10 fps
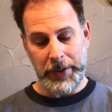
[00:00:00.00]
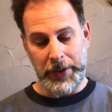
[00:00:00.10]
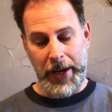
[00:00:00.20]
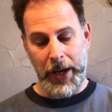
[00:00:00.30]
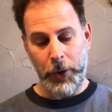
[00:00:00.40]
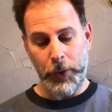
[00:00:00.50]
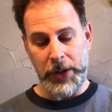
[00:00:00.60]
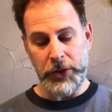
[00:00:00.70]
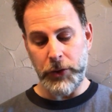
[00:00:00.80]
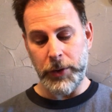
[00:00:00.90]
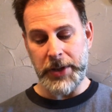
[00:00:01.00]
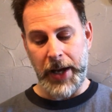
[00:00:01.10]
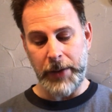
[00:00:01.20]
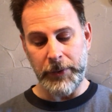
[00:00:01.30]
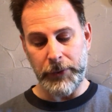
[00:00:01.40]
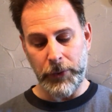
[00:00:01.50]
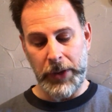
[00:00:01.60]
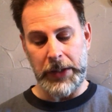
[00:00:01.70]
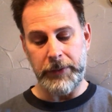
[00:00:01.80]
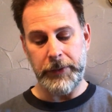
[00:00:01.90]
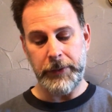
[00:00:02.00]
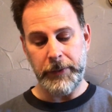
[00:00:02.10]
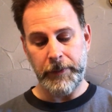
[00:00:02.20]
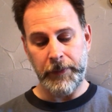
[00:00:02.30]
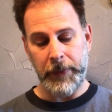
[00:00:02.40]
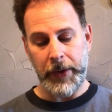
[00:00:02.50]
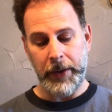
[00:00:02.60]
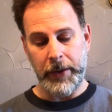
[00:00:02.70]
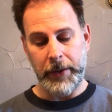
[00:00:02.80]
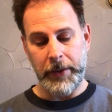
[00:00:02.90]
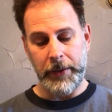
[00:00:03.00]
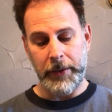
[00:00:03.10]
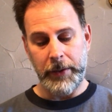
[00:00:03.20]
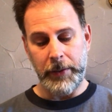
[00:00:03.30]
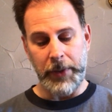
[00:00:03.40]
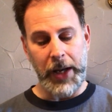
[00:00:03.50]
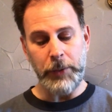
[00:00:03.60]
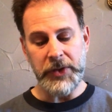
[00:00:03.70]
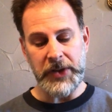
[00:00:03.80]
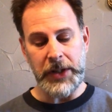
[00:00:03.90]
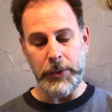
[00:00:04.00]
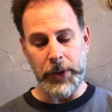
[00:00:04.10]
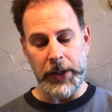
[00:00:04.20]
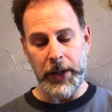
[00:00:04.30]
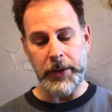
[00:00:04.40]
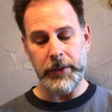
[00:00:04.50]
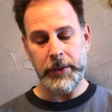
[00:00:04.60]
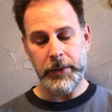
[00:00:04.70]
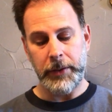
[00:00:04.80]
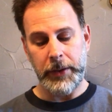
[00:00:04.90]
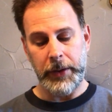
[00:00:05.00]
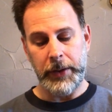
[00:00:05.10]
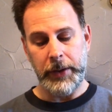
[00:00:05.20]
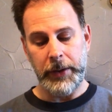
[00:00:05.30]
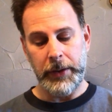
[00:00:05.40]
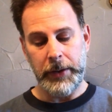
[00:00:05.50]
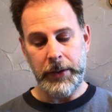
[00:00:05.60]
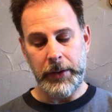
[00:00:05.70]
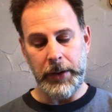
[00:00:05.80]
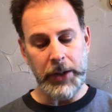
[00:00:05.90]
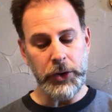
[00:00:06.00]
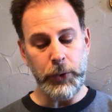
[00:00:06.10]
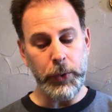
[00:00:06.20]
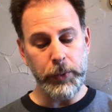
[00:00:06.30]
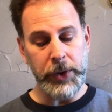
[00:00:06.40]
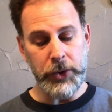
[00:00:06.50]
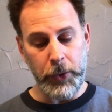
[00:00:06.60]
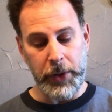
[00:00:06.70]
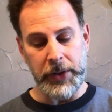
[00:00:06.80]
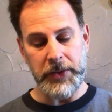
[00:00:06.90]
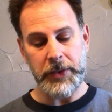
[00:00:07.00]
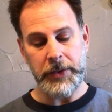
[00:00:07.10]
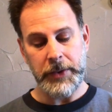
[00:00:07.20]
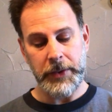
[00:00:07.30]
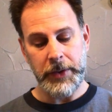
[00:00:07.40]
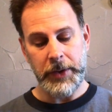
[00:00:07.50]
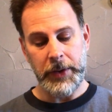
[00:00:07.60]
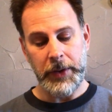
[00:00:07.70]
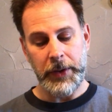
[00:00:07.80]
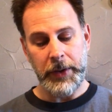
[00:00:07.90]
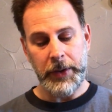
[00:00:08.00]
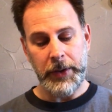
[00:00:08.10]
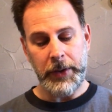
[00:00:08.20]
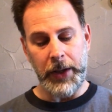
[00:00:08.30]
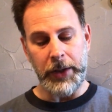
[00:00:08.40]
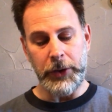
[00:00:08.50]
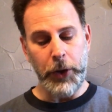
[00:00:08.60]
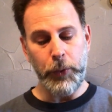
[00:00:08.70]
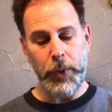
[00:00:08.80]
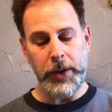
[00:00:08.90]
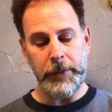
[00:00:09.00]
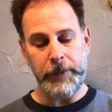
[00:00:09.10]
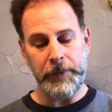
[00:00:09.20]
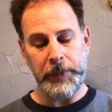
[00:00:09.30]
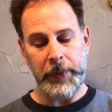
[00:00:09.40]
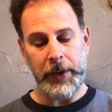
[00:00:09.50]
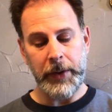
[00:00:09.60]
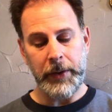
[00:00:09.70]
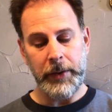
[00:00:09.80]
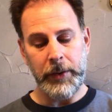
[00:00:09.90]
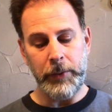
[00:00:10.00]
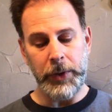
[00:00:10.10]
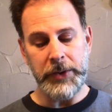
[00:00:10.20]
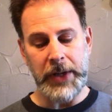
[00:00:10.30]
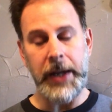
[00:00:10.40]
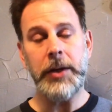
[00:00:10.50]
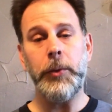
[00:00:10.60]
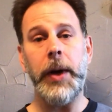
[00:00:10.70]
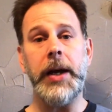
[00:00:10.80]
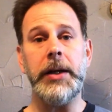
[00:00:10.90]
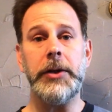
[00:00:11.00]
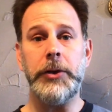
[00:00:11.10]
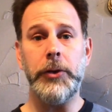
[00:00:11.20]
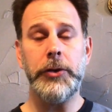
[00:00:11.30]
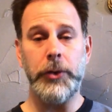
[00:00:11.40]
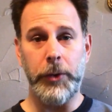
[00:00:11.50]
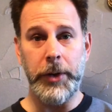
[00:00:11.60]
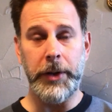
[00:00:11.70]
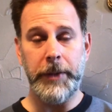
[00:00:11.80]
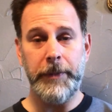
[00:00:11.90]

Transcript: Now is your time of grief, but I will see you again, and you will rejoice and no one will take away your joy.